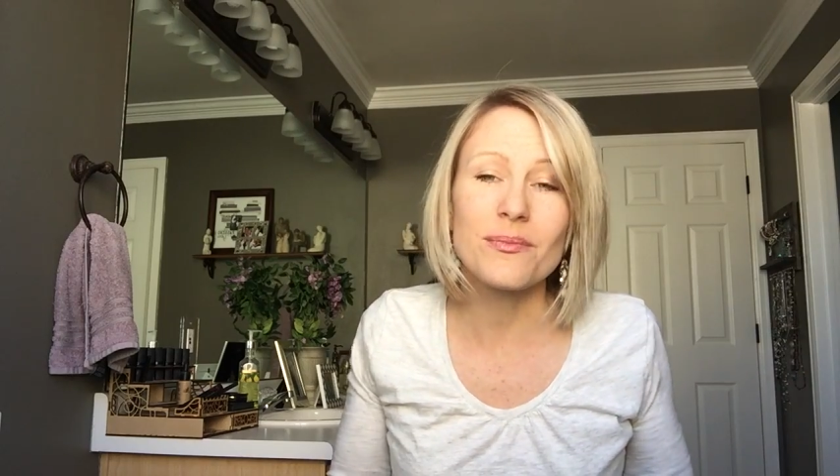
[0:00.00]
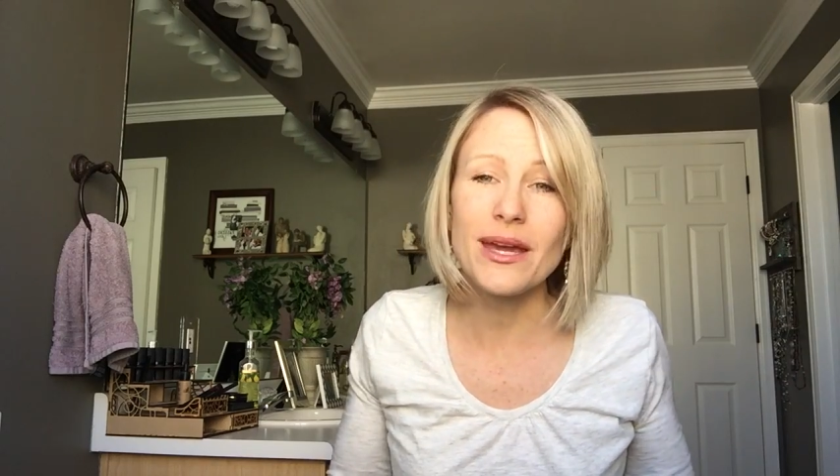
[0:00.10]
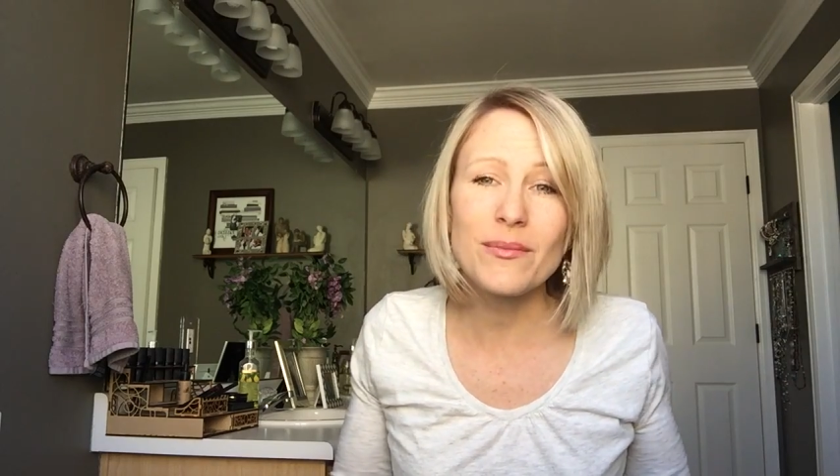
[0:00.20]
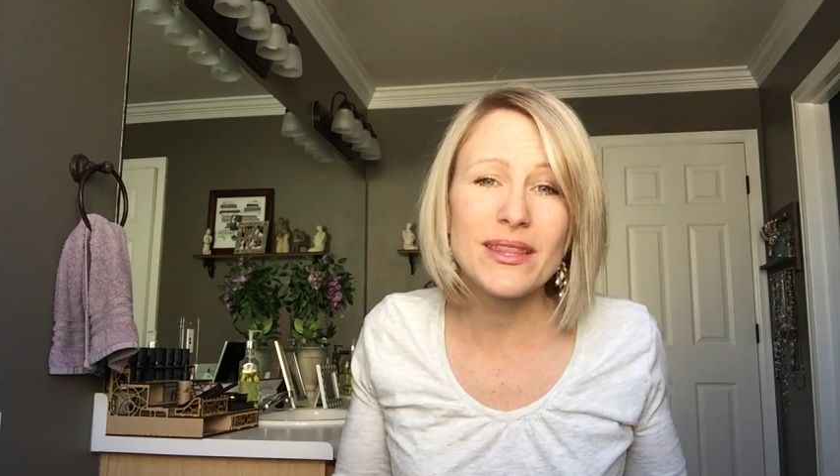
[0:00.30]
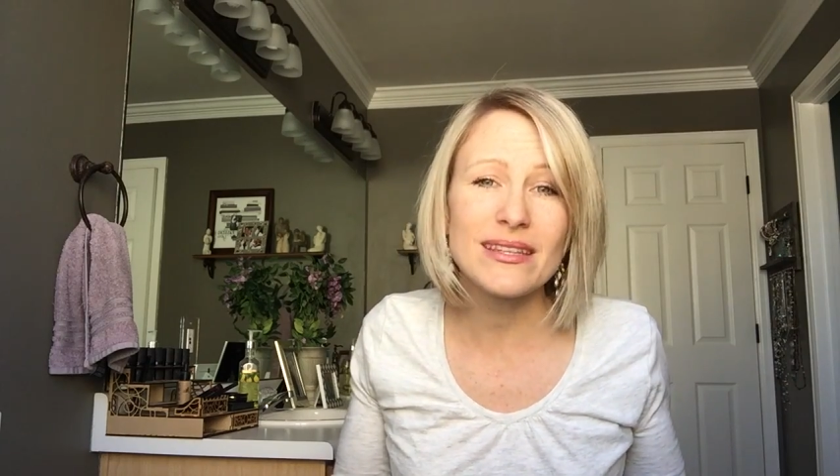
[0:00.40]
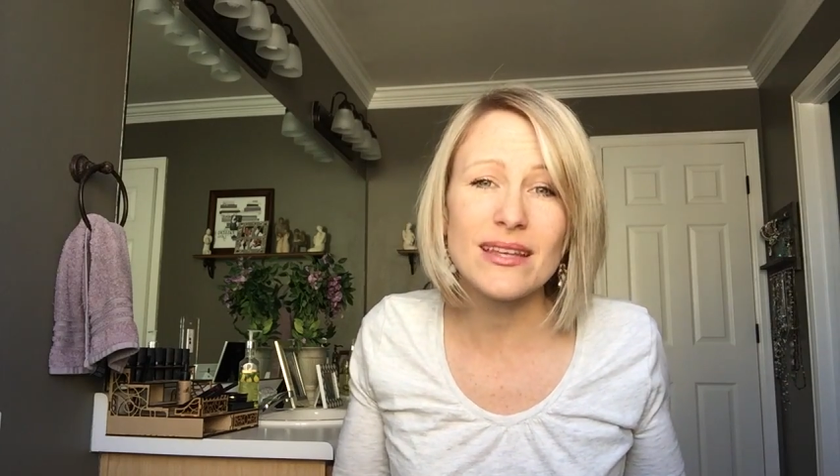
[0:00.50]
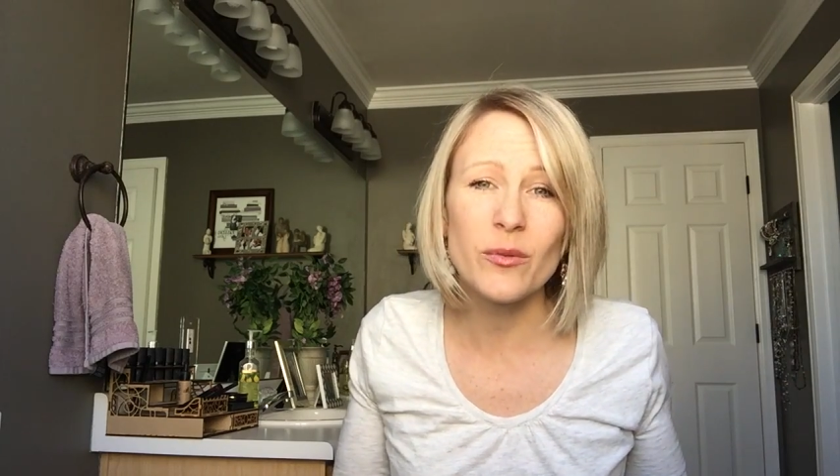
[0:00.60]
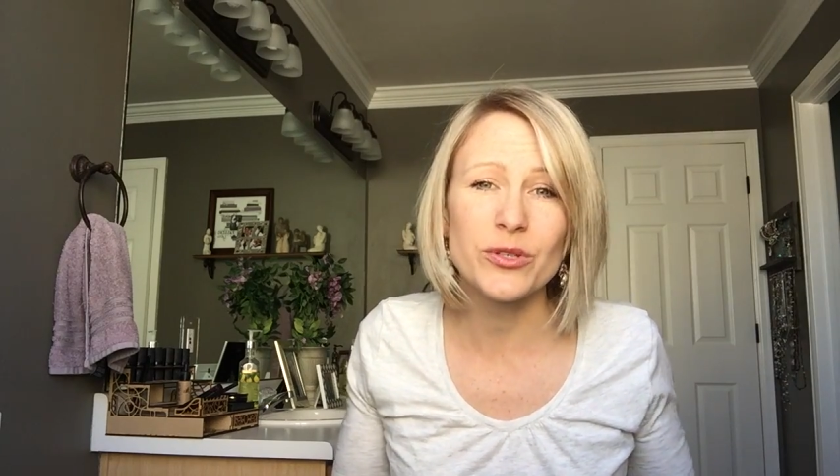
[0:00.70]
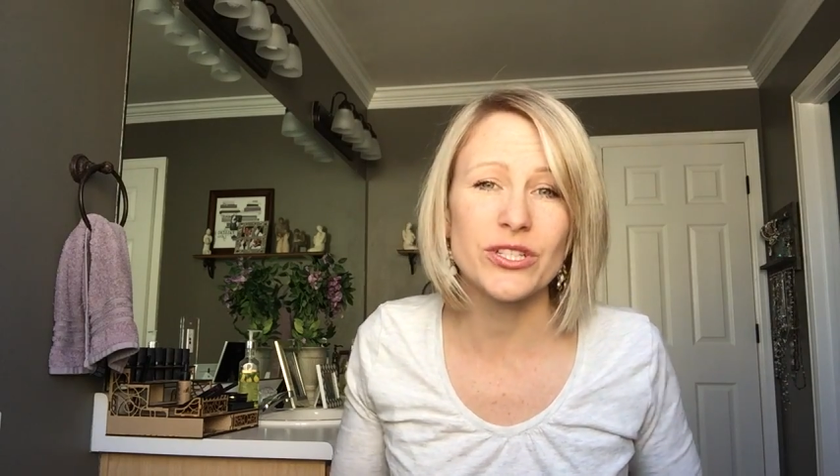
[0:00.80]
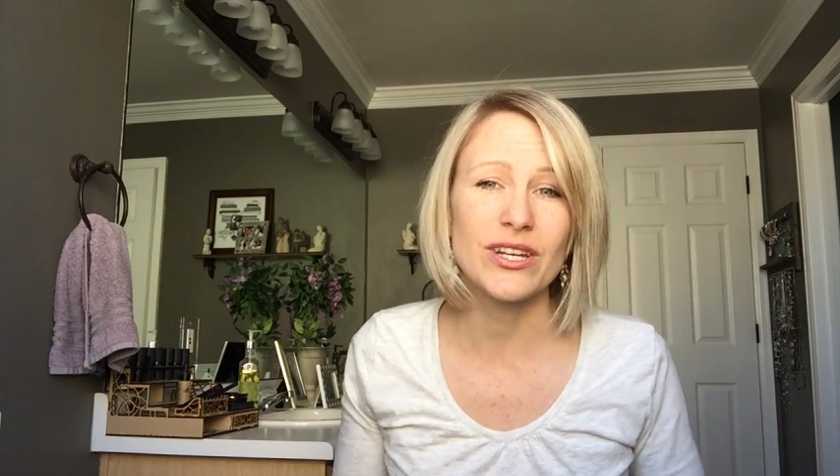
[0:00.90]
maybe this
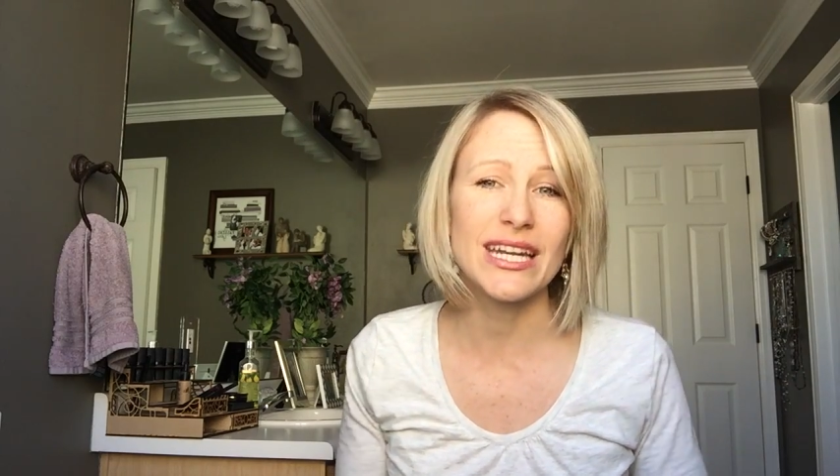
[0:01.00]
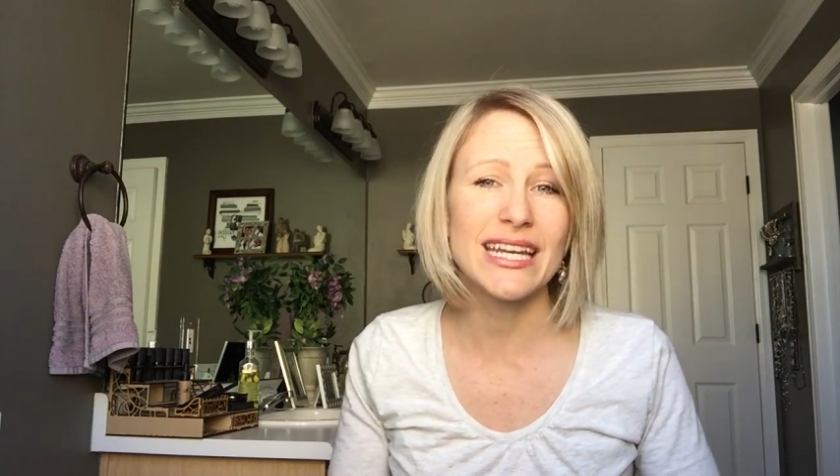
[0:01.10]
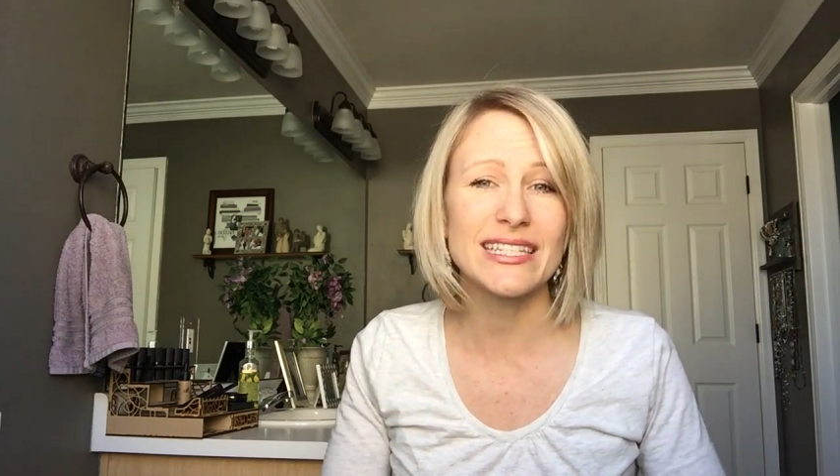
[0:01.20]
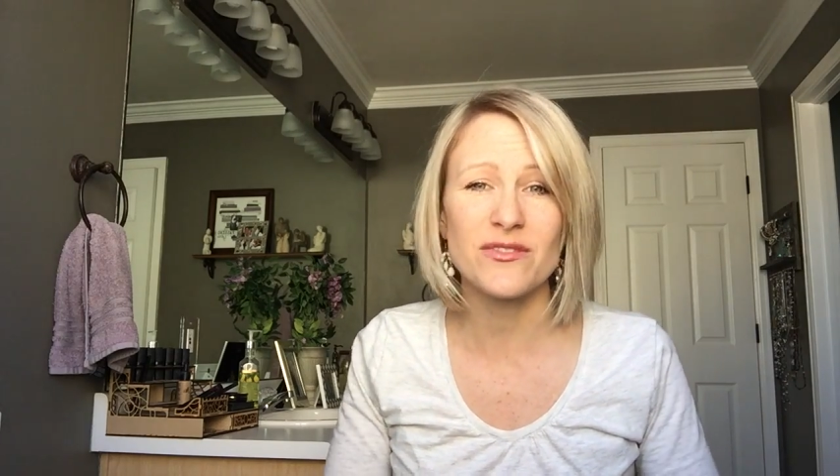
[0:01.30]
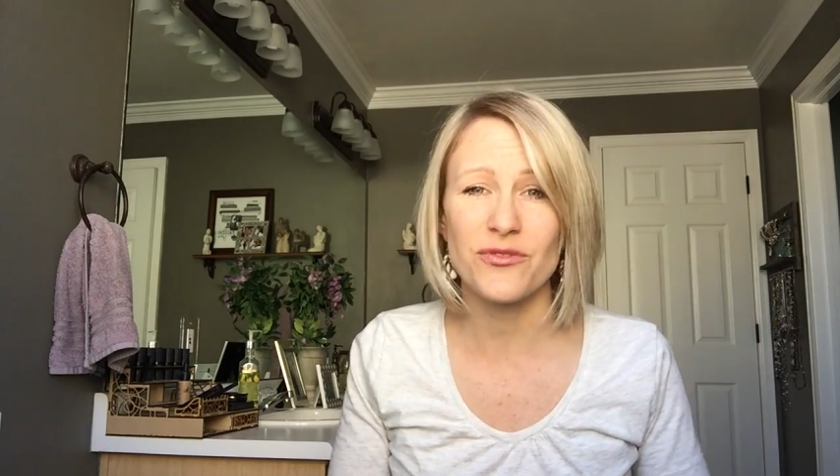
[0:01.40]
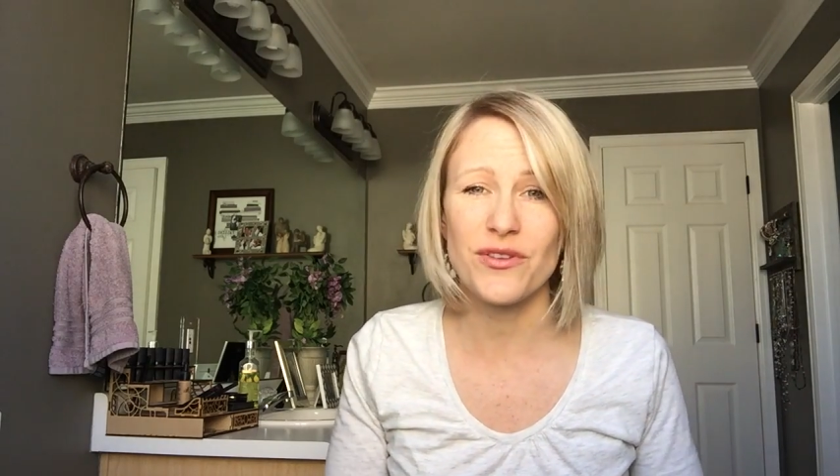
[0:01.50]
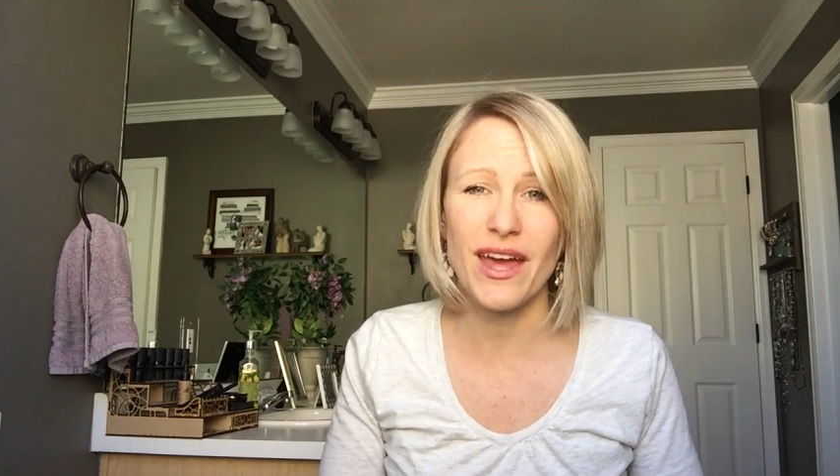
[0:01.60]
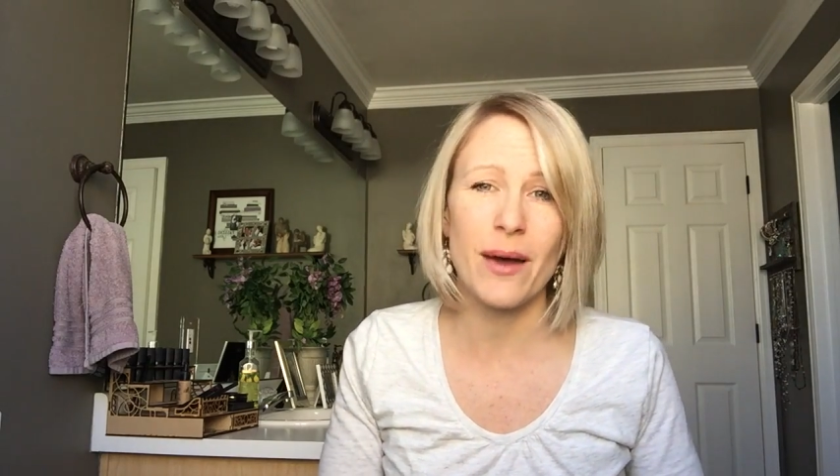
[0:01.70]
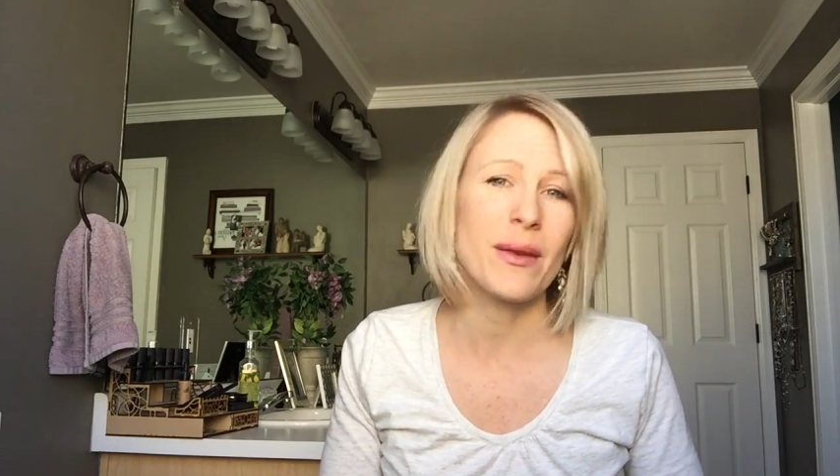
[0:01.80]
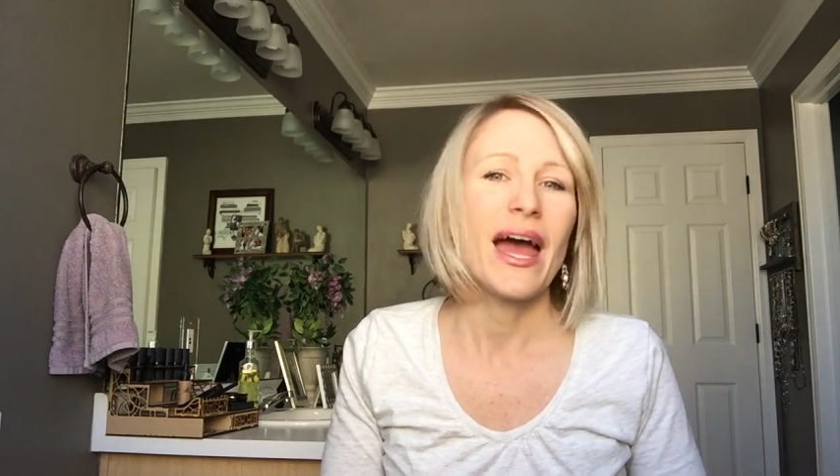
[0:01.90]
opportunity isn't for
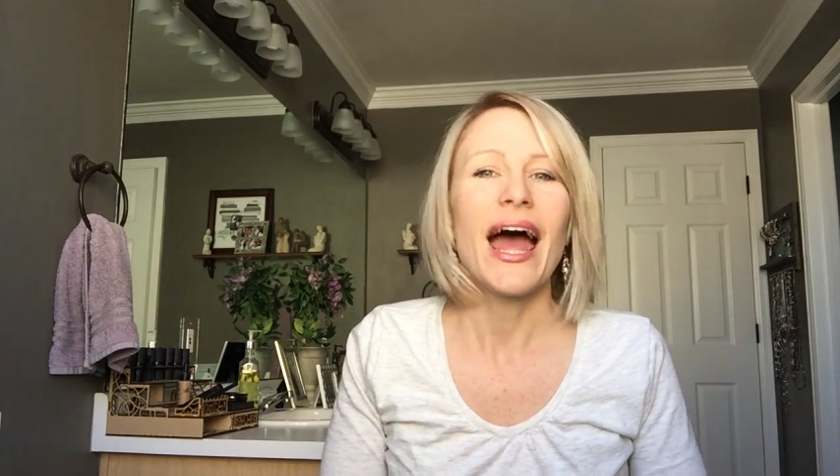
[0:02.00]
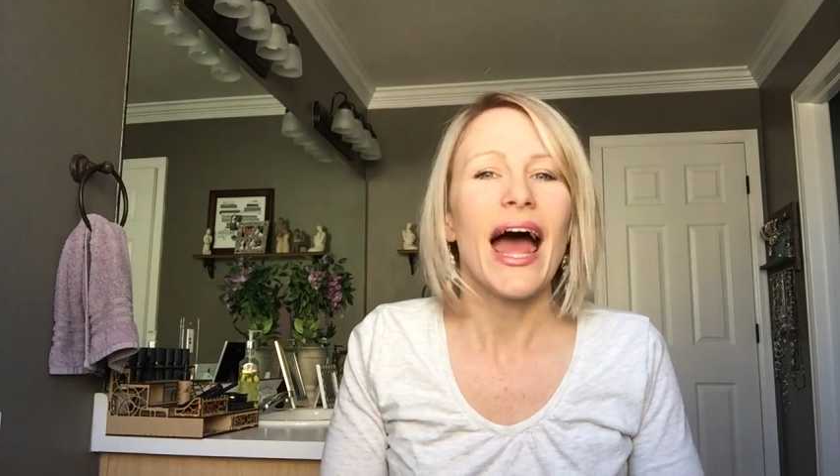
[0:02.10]
them,